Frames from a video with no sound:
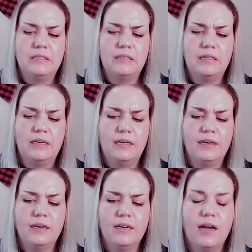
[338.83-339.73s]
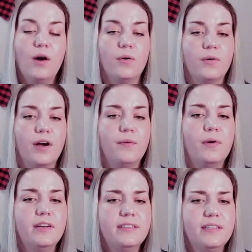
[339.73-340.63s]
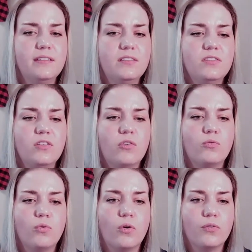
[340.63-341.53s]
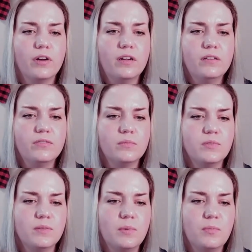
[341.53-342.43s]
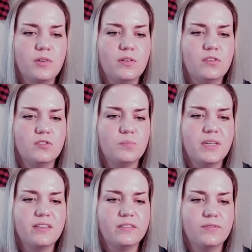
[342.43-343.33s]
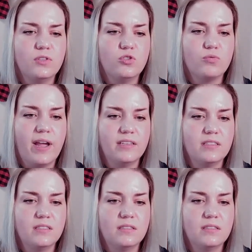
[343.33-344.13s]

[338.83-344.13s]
Oh, I want to say this is Aurora from Sleeping Beauty just because of the dress.